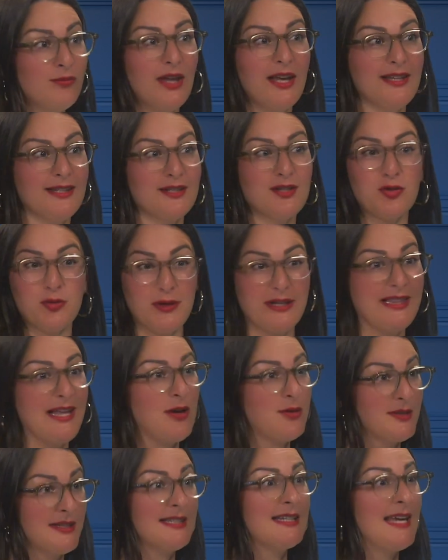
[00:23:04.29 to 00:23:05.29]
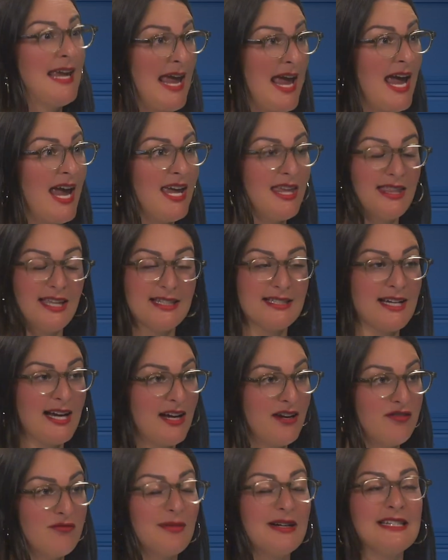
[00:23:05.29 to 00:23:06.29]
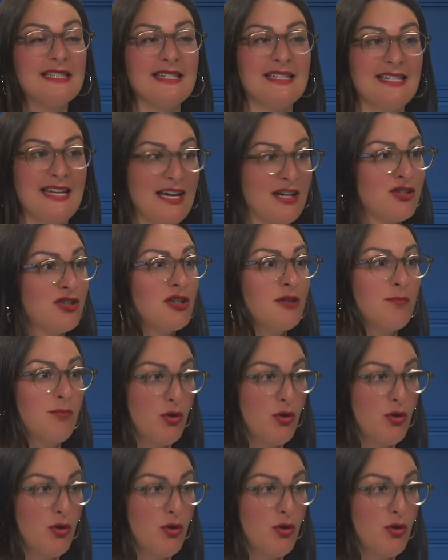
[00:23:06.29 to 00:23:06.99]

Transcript: It's 3000 K. That's kind of my standard